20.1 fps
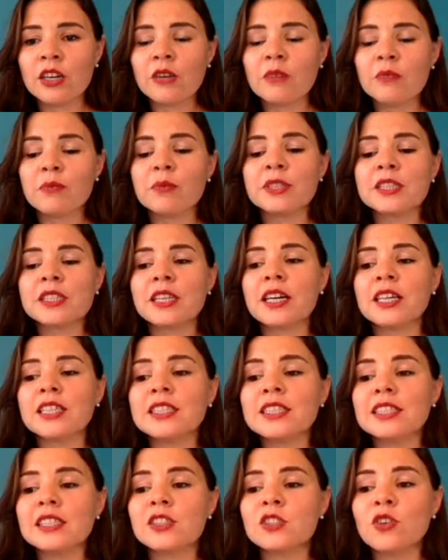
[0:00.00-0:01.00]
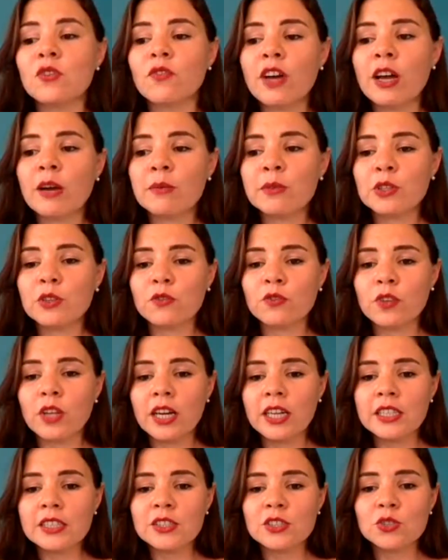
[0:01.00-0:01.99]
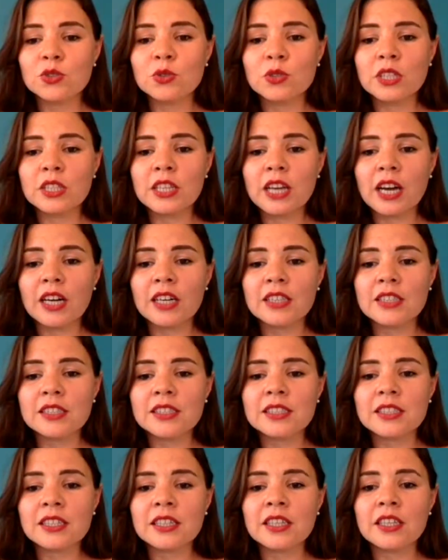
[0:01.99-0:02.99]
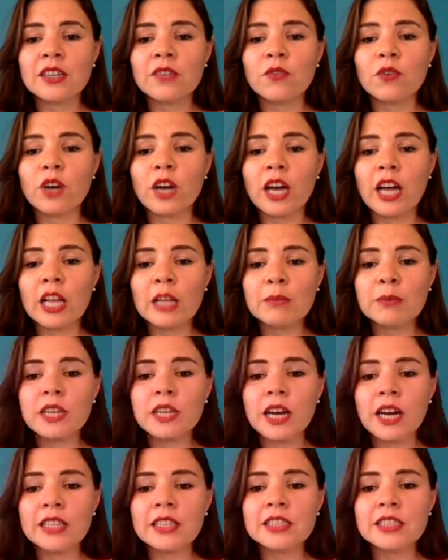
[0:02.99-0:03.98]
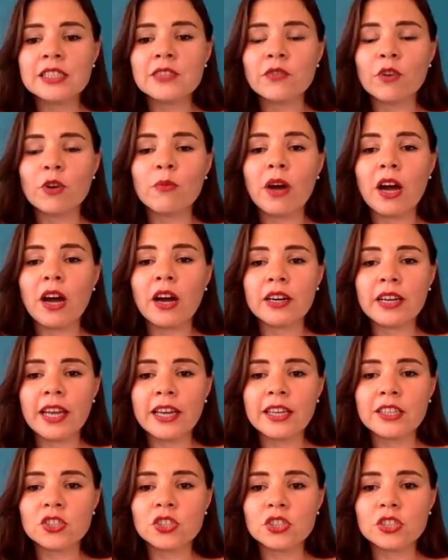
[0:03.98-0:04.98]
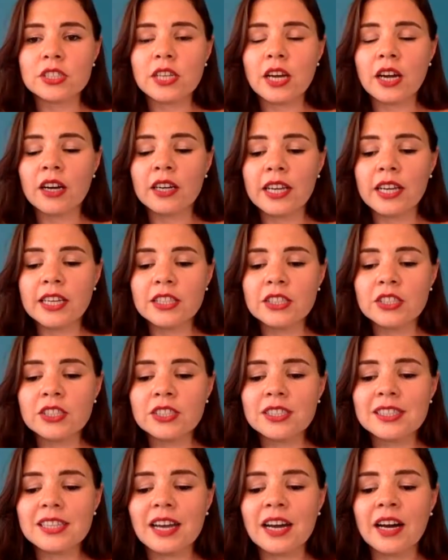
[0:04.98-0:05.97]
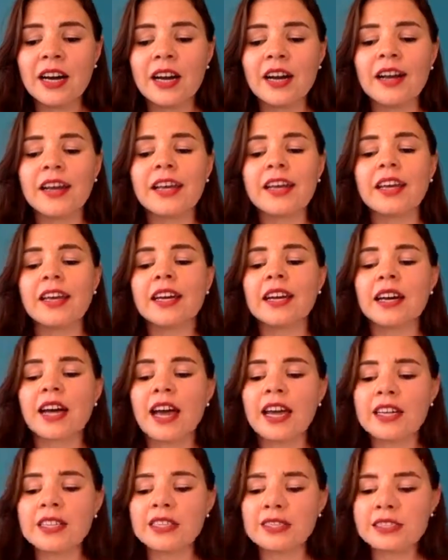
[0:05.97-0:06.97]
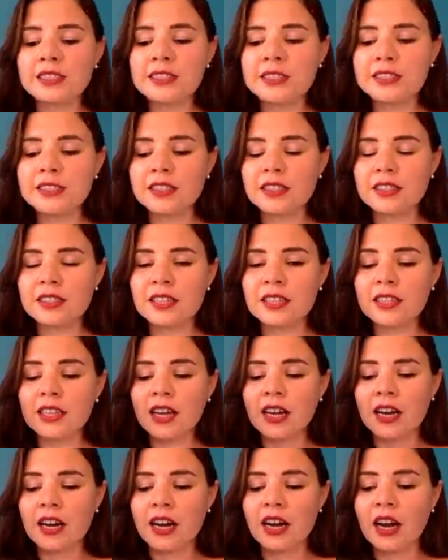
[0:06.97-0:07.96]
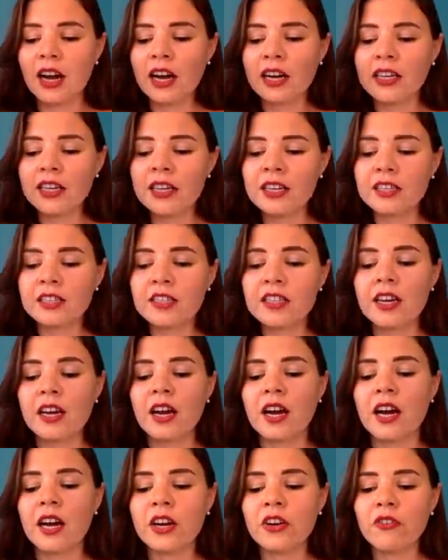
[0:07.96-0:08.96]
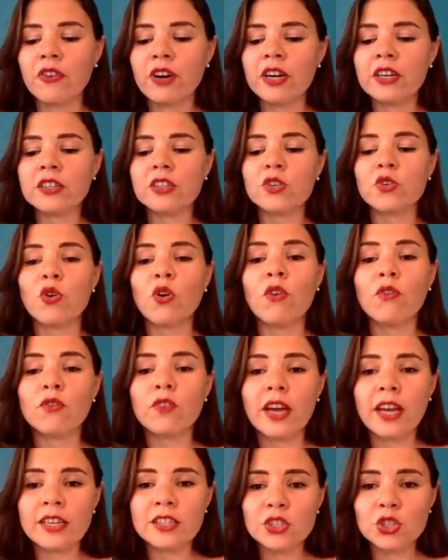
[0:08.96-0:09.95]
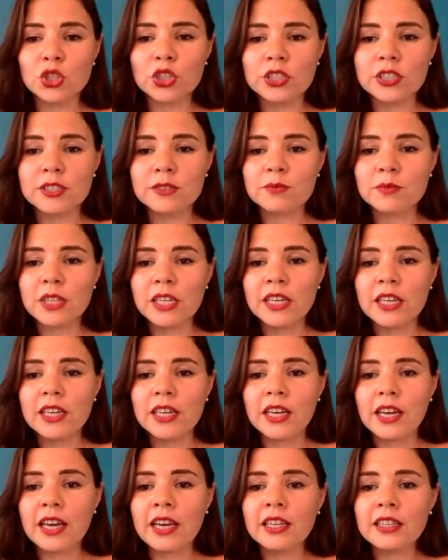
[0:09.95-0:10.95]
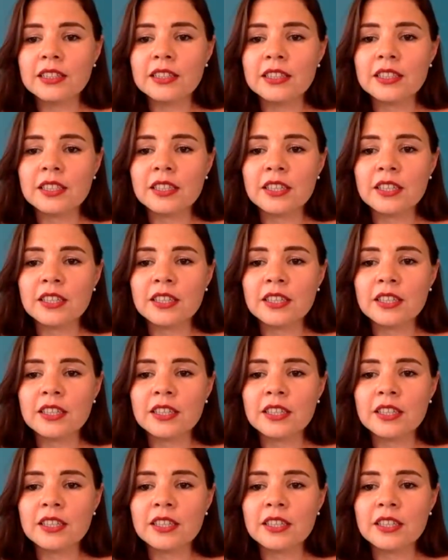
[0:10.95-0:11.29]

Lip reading: besides your family of light, you can ask for help and guidance from archangels. Archangels are angels that are high in the hierarchy of angels. And